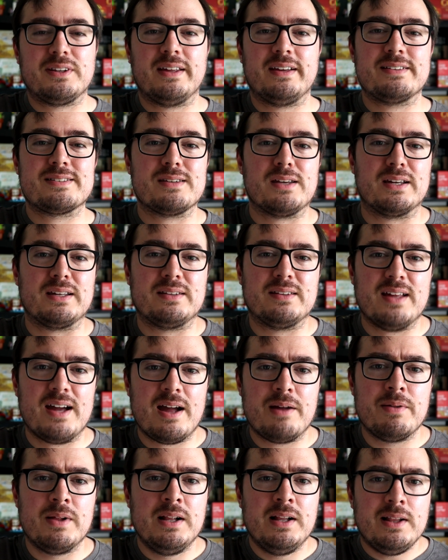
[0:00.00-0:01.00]
things like
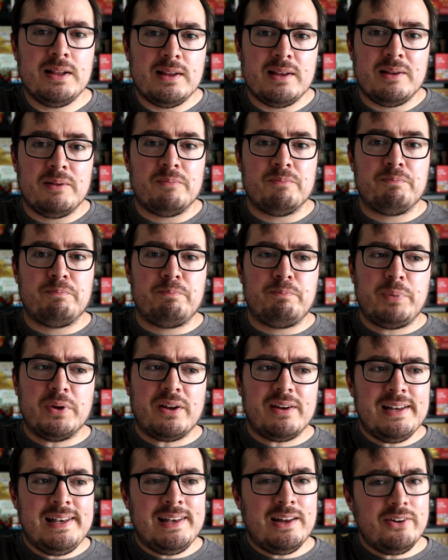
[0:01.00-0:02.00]
that, but
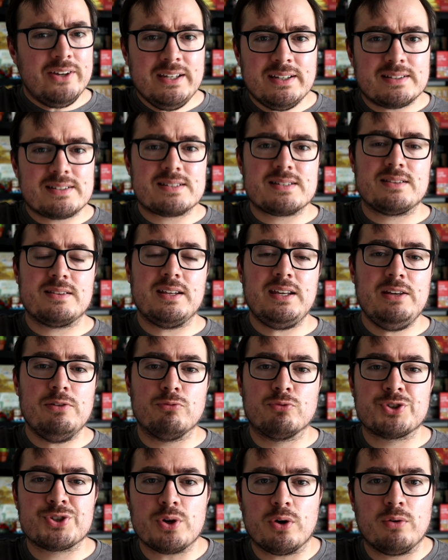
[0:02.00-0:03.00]
I liked
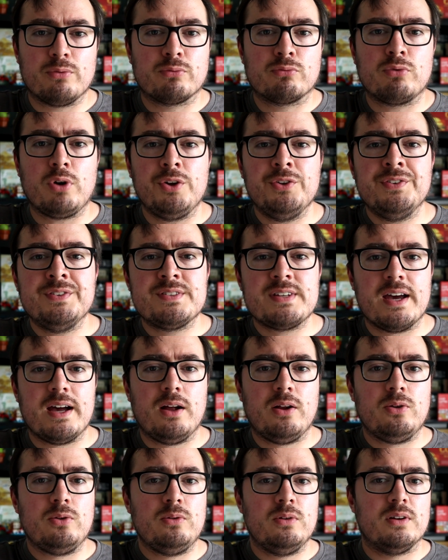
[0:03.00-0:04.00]
the sort of
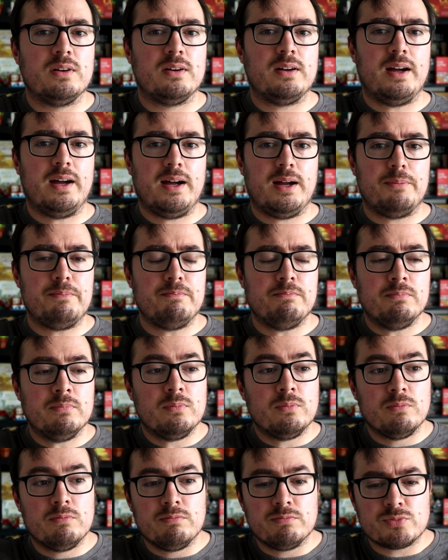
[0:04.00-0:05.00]
rondel, um,
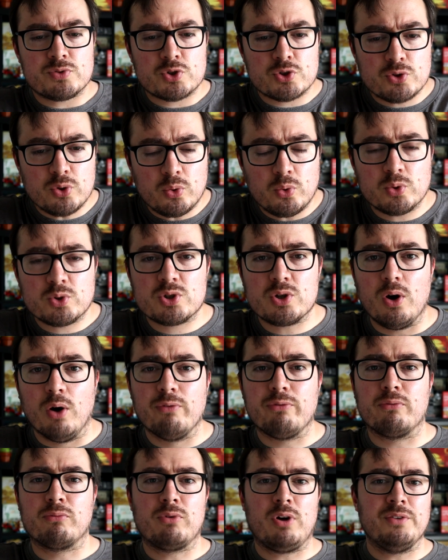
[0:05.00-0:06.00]
sort
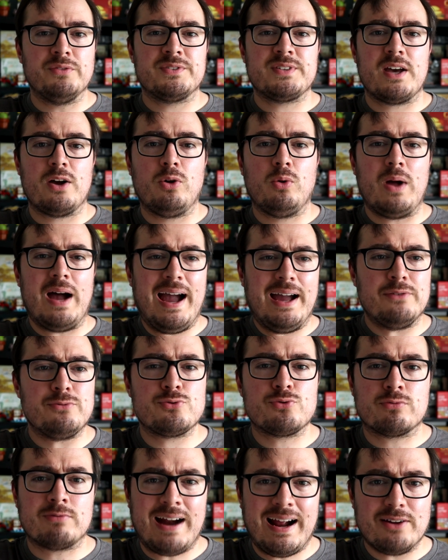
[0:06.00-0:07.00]
of rondel
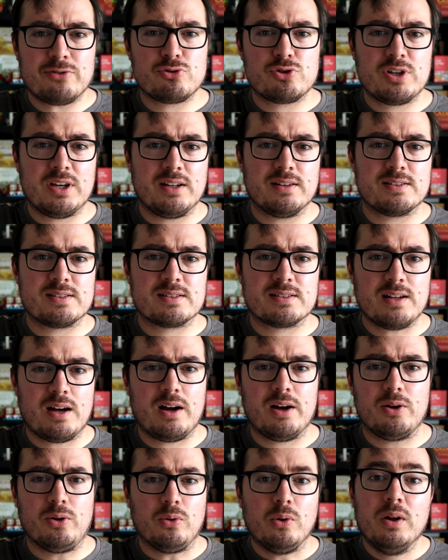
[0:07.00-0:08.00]
and ratchet
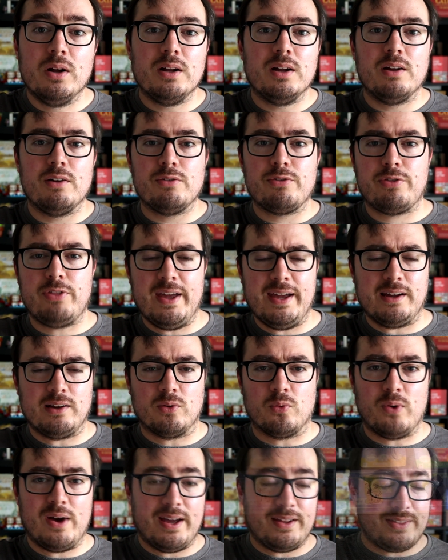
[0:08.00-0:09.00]
style
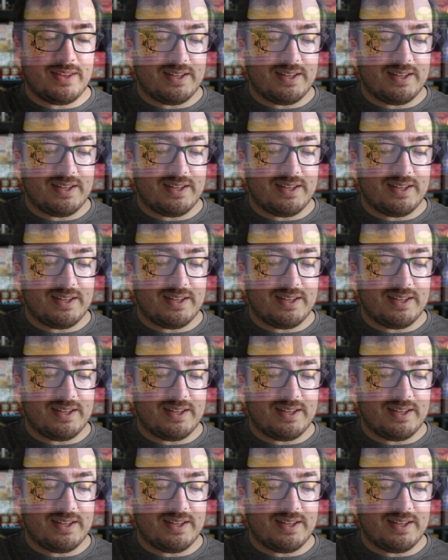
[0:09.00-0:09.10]
thing where